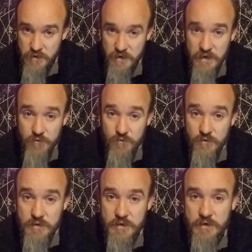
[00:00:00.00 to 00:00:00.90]

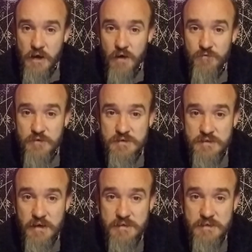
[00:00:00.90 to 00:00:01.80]
Interestingly enough,
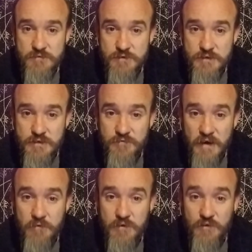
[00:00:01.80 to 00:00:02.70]
science has recently
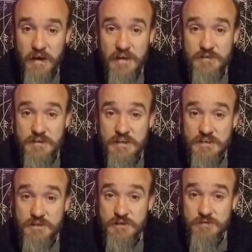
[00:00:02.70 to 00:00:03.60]
found that there actually
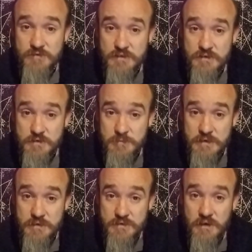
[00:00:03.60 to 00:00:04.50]
is a nervous system
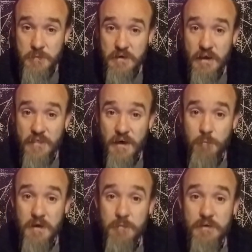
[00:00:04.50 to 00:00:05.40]
in the stomach that
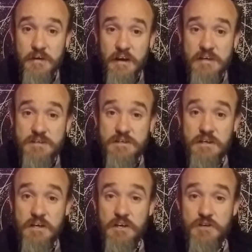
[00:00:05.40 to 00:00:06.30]
may be connected
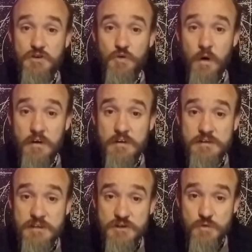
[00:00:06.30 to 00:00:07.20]
to our
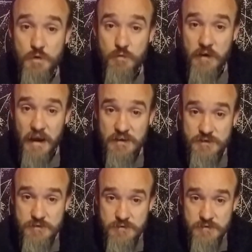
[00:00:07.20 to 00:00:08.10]
instinctual
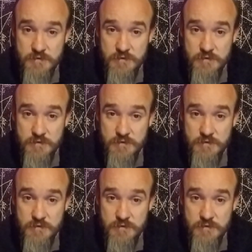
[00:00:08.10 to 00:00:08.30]
reactions.